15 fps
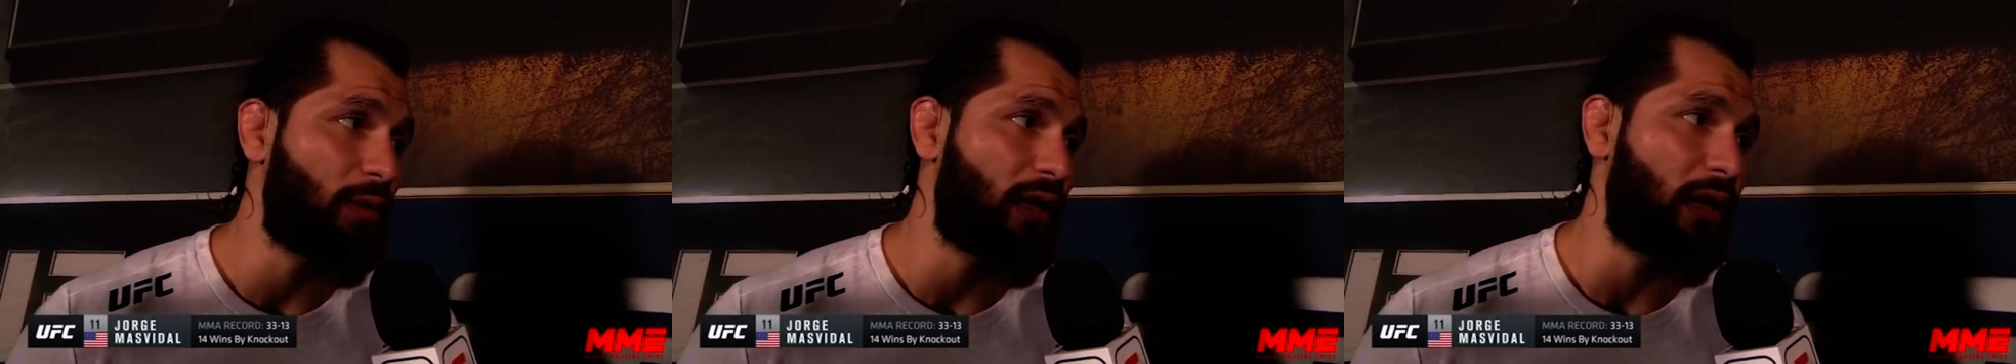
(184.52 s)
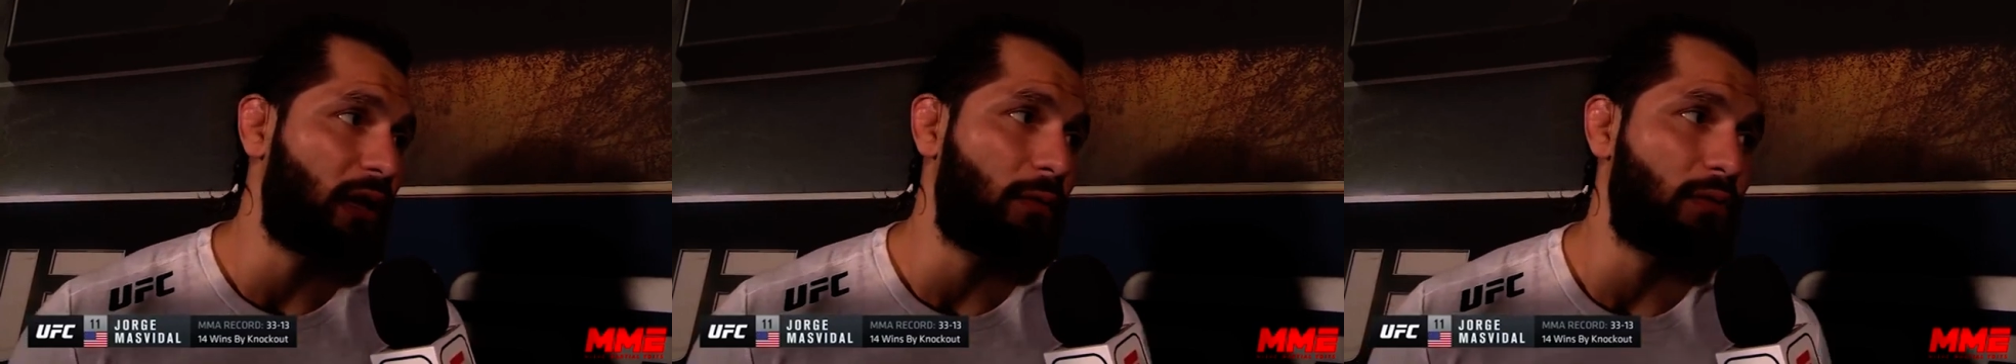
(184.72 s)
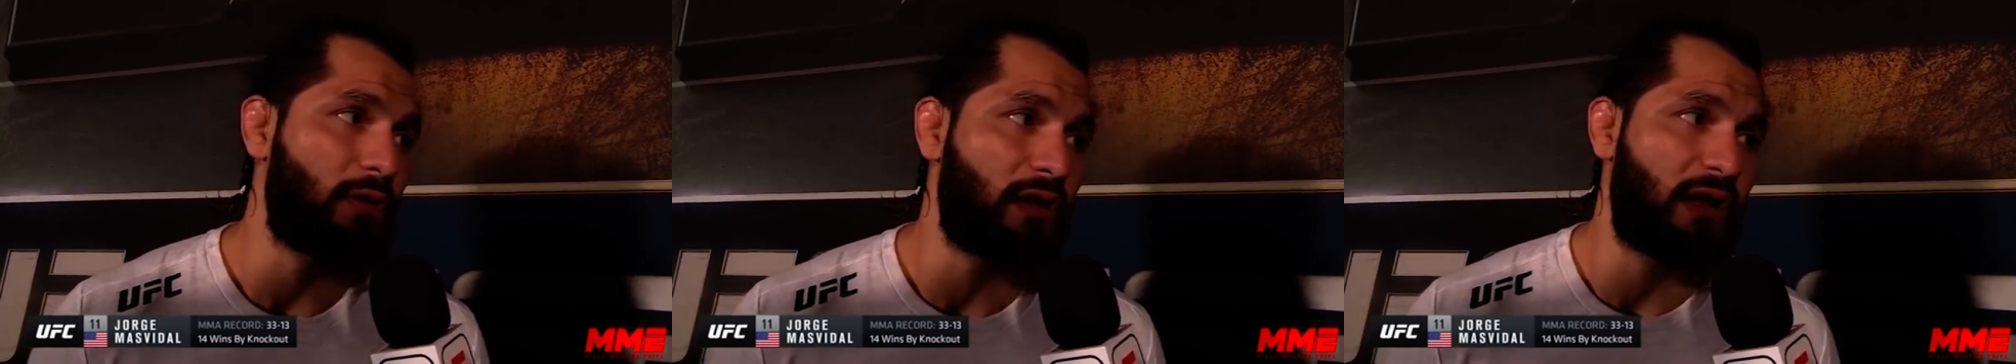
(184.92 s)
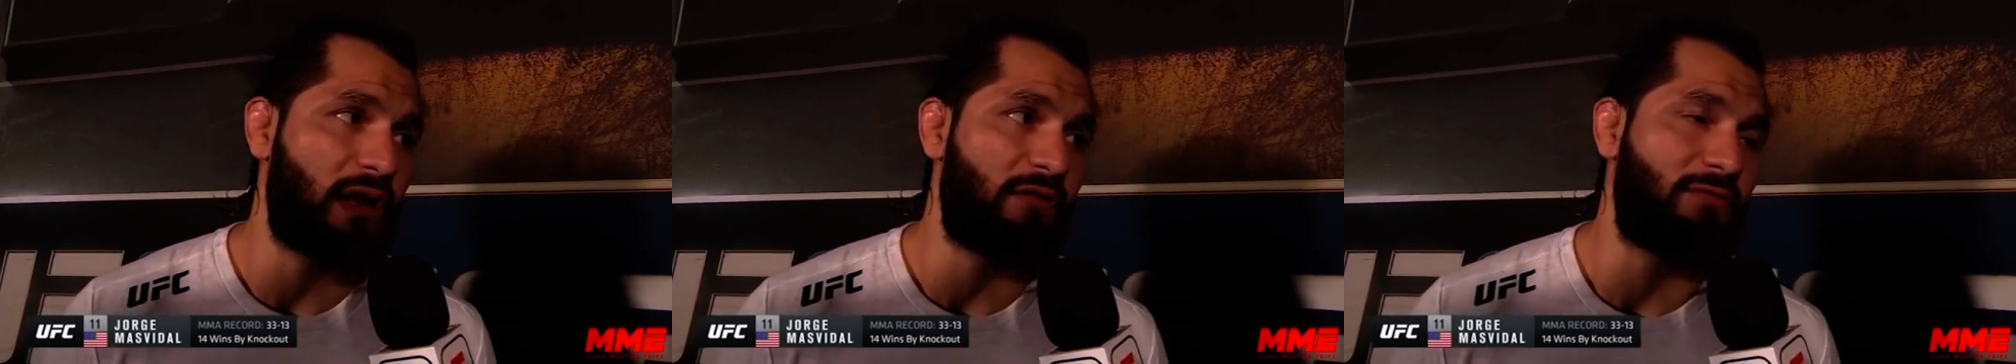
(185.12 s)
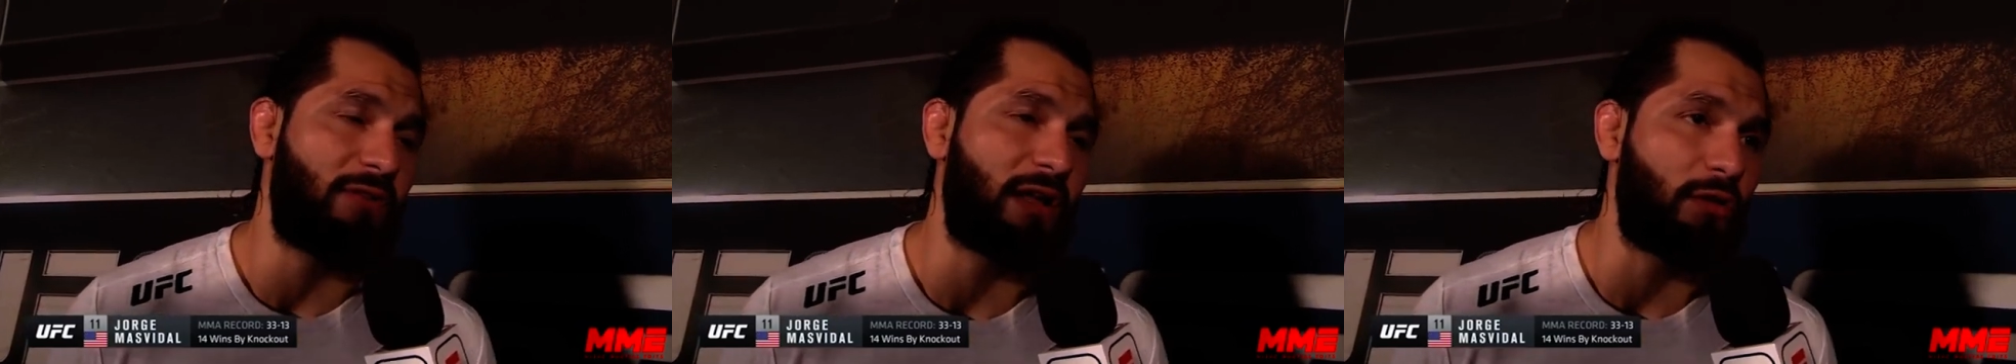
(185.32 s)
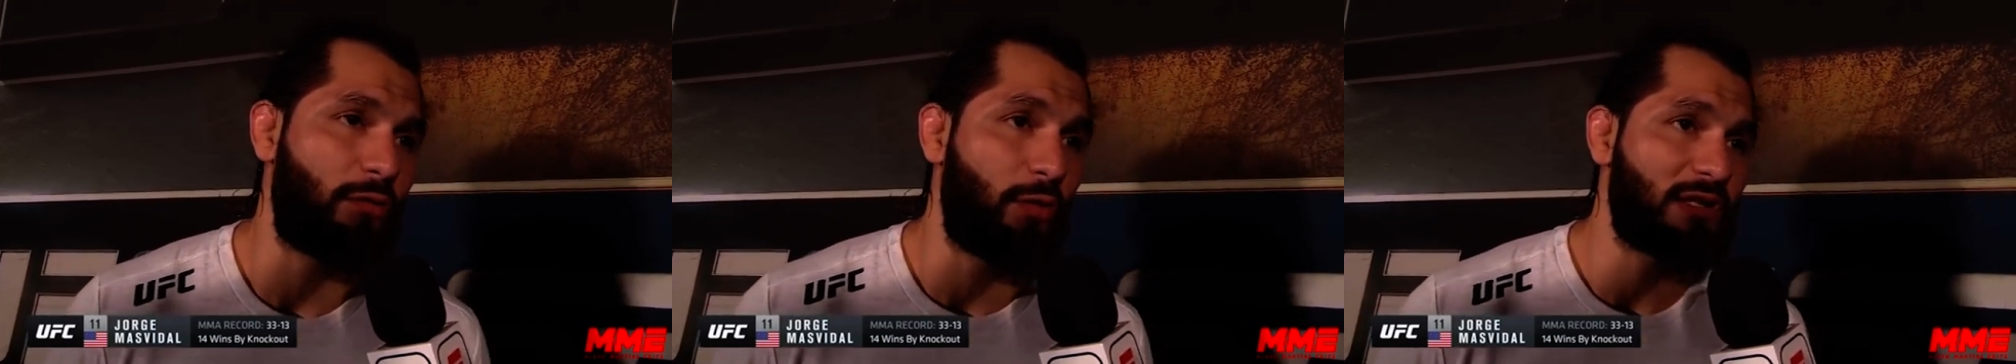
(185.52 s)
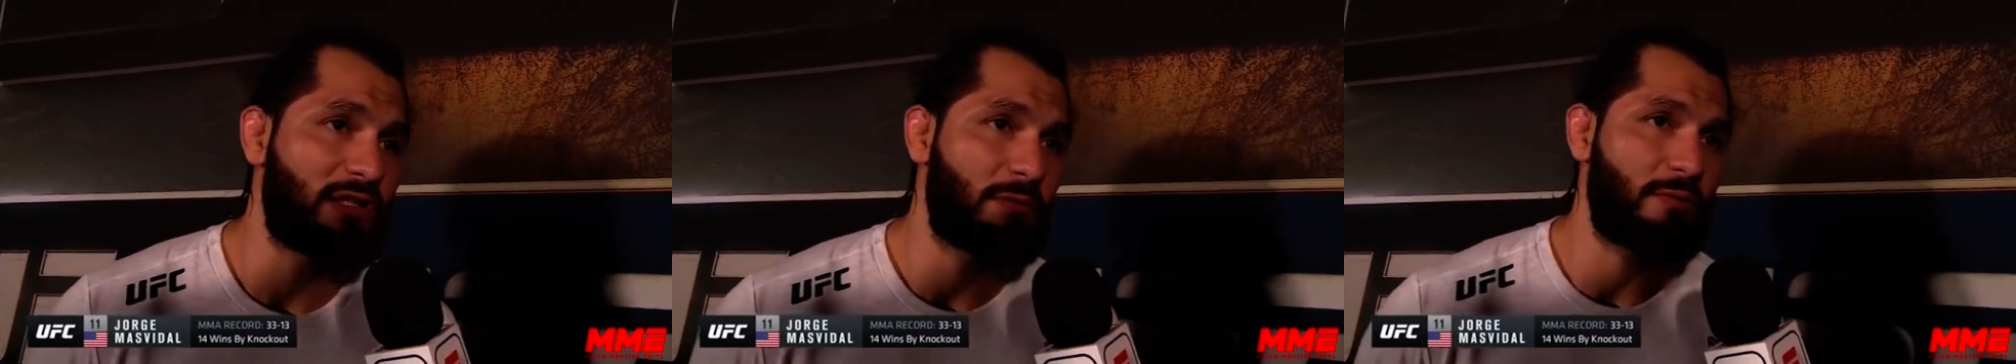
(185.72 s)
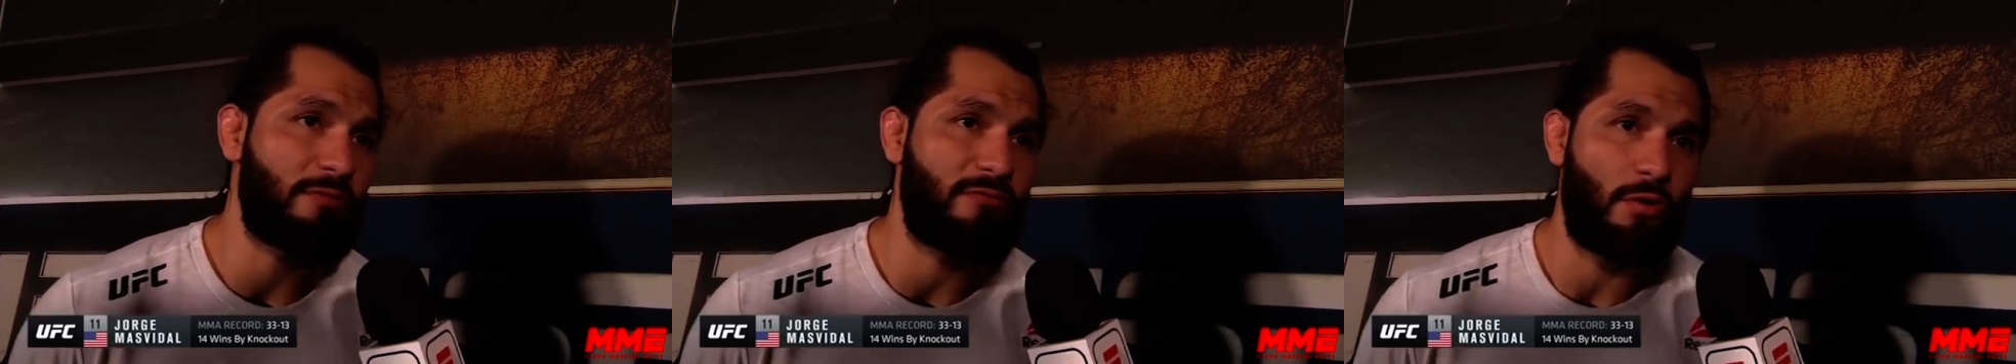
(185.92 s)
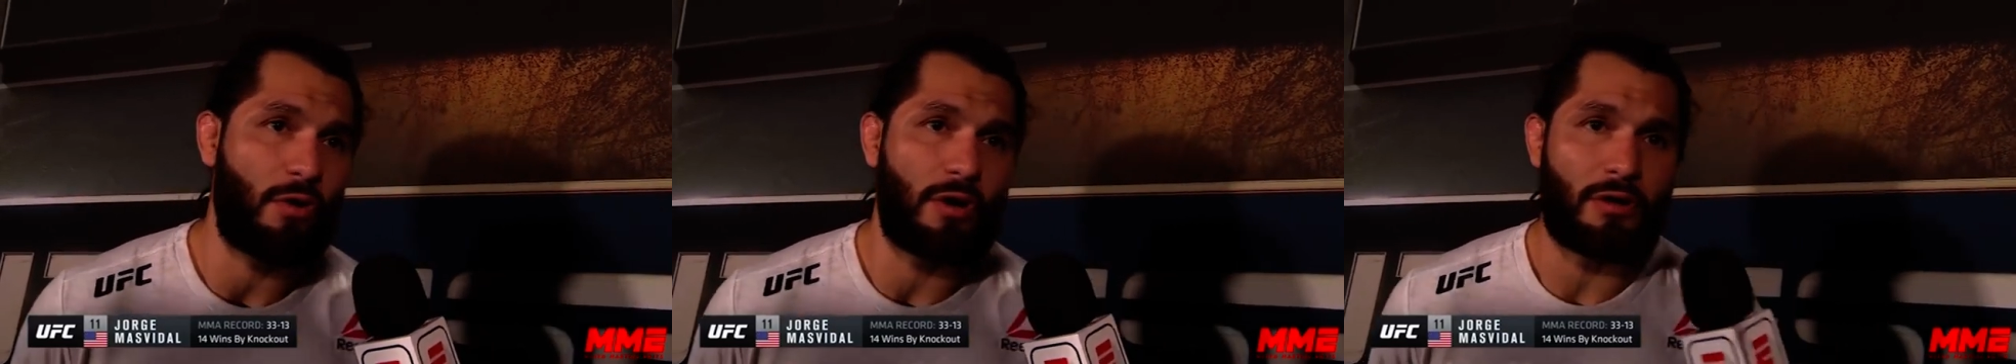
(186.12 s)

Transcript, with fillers: screen and provoking